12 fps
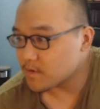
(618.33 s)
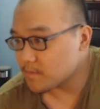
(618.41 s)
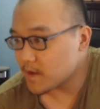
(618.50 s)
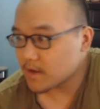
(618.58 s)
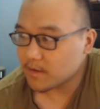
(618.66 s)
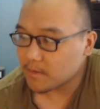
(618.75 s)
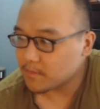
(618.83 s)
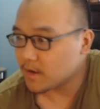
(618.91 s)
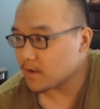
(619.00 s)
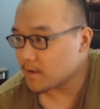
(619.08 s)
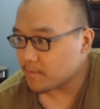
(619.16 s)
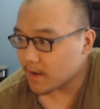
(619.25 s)
would make it
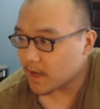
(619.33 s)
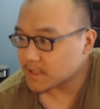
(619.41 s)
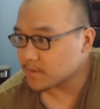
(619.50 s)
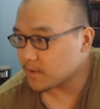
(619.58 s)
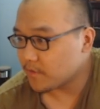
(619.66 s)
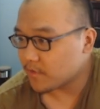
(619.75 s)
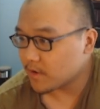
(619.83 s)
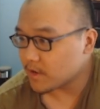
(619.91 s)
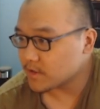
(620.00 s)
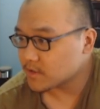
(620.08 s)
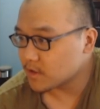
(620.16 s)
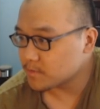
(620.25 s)
nearly impossible for the
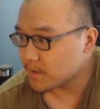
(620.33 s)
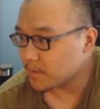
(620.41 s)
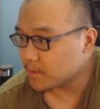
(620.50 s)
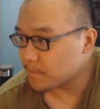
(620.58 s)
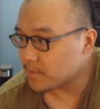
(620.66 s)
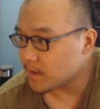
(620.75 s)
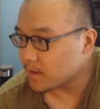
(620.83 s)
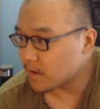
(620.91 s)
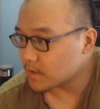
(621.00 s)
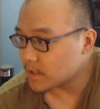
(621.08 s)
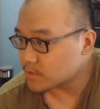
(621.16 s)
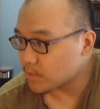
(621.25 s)
East Coast people to beat
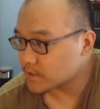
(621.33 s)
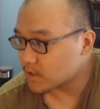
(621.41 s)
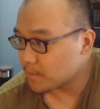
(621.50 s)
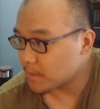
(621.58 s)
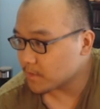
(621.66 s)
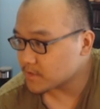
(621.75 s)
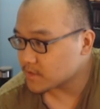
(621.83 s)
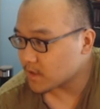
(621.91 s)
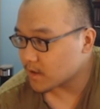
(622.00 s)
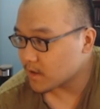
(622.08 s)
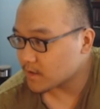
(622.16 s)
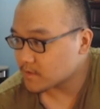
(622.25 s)
unless West Coast people
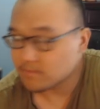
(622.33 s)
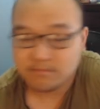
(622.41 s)
suck ass.